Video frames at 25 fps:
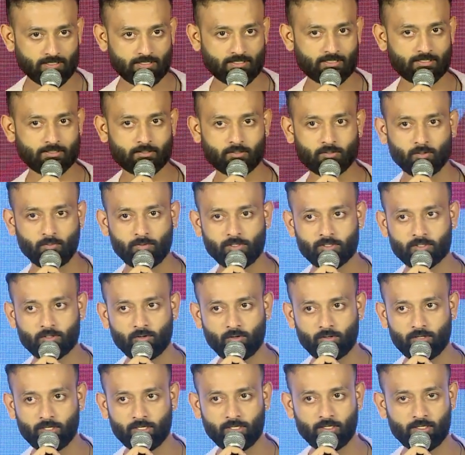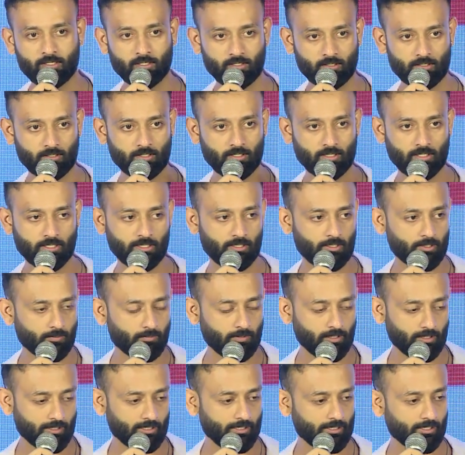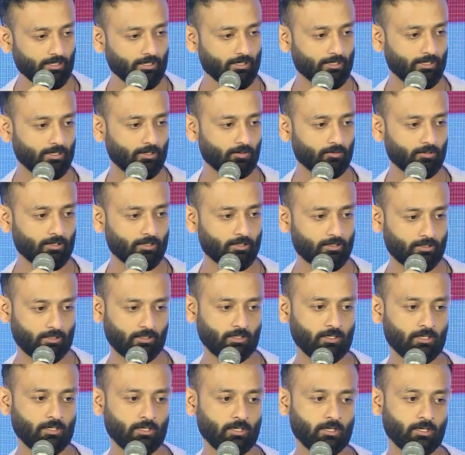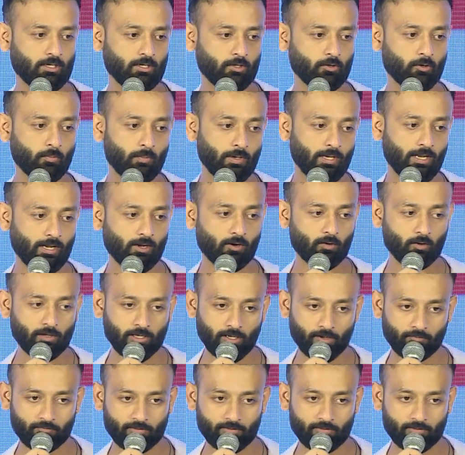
there's so much content in the market right now that you'd be like, okay, if